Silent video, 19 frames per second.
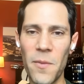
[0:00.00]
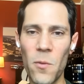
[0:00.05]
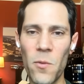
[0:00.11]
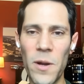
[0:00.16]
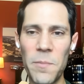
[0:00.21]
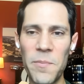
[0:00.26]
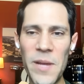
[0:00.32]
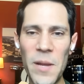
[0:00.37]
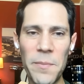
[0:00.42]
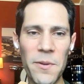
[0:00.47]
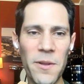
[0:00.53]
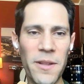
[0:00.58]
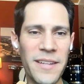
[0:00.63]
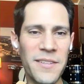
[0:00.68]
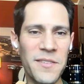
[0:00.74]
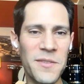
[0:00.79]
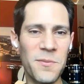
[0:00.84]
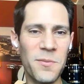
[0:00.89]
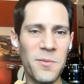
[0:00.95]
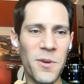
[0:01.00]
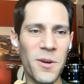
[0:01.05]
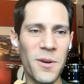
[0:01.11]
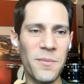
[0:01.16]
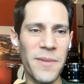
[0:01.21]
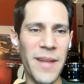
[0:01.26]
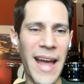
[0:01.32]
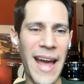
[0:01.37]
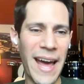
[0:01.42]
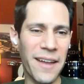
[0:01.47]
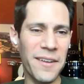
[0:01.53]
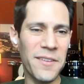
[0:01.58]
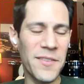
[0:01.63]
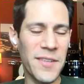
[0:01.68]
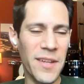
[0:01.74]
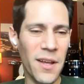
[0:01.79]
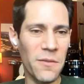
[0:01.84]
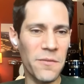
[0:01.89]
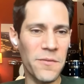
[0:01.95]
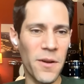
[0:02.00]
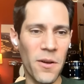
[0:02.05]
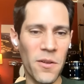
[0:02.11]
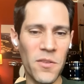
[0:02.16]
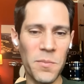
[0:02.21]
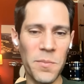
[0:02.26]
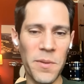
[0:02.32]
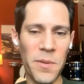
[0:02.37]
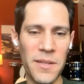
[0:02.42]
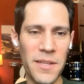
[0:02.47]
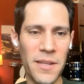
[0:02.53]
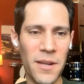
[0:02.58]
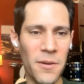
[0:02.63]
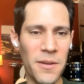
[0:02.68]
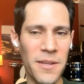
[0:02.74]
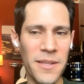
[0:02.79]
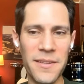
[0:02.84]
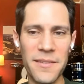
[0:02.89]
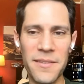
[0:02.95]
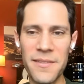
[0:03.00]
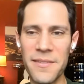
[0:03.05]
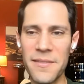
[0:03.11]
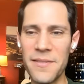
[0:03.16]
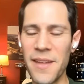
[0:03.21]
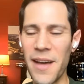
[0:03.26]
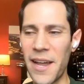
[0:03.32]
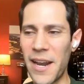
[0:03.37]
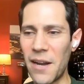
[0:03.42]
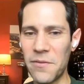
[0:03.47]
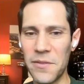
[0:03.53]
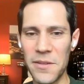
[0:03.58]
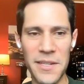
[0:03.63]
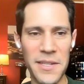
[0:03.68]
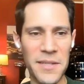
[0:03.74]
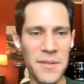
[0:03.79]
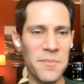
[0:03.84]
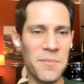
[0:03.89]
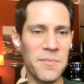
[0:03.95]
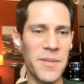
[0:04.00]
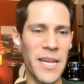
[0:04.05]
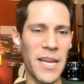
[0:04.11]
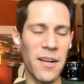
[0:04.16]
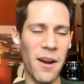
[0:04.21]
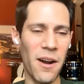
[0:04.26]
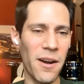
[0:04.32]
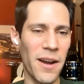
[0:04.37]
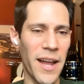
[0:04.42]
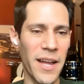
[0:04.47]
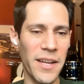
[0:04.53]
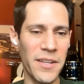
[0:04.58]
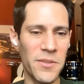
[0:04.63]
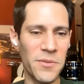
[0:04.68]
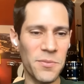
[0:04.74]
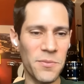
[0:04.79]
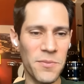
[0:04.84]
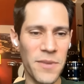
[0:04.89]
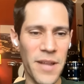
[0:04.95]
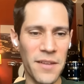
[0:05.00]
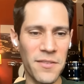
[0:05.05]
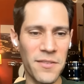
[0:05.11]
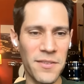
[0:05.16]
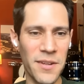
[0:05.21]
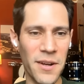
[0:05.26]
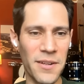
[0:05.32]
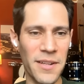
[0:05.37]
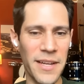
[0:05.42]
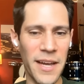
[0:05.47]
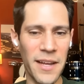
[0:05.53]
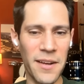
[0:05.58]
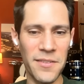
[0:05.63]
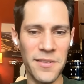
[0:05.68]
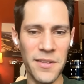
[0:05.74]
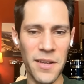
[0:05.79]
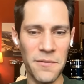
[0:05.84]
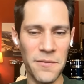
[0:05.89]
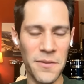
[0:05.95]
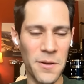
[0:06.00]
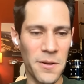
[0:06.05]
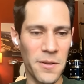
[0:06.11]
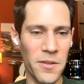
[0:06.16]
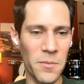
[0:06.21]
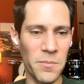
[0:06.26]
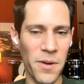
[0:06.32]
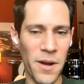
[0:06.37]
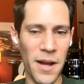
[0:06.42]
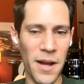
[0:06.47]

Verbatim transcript: When people had cell phones, but you know, not every kid our age necessarily had a cell phone in their